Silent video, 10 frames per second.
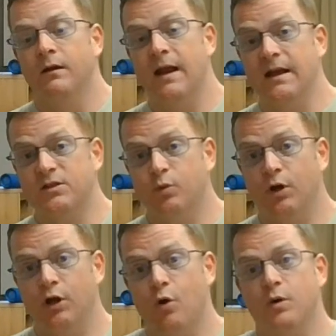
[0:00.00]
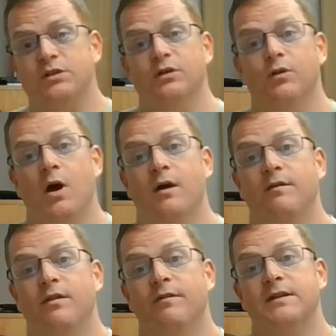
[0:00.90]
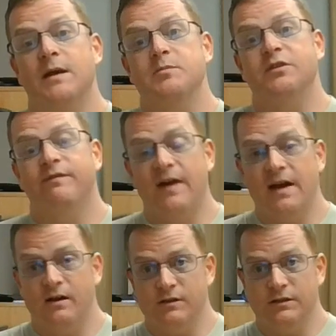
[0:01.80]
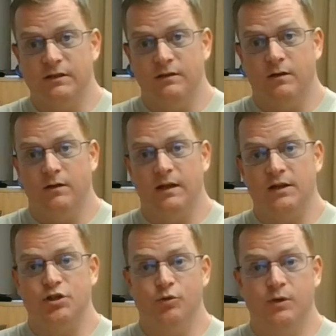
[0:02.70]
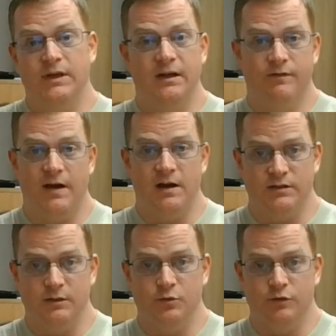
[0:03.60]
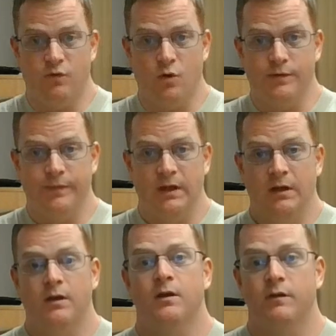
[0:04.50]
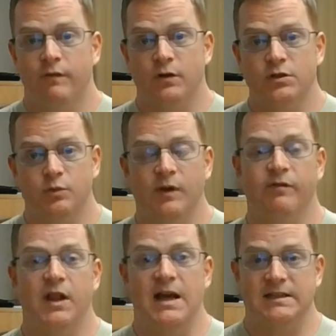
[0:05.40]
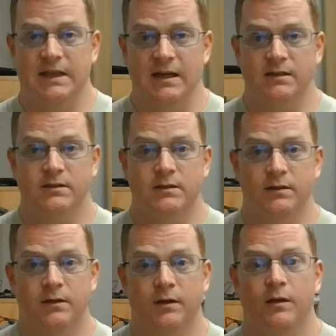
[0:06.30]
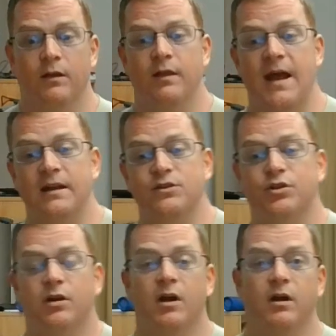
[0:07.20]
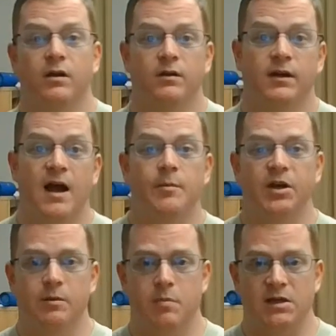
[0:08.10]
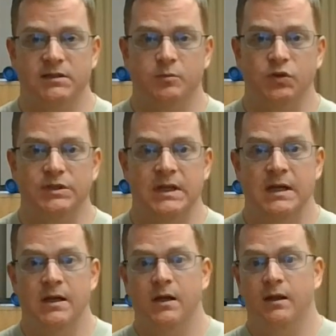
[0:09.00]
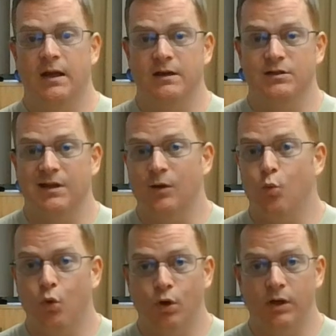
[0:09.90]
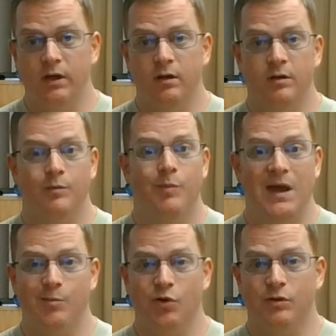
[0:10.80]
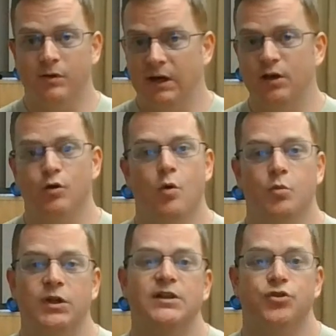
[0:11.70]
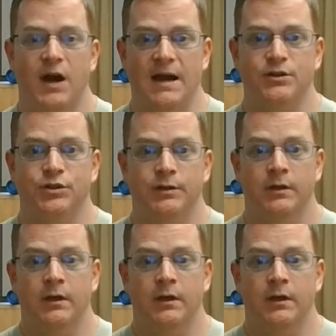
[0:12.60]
Next, we're going to go into the types of fires that you would need a fire extinguisher for. First, we have Class A's. That is your common combustibles. That is like wood, paper, and your normal day trash.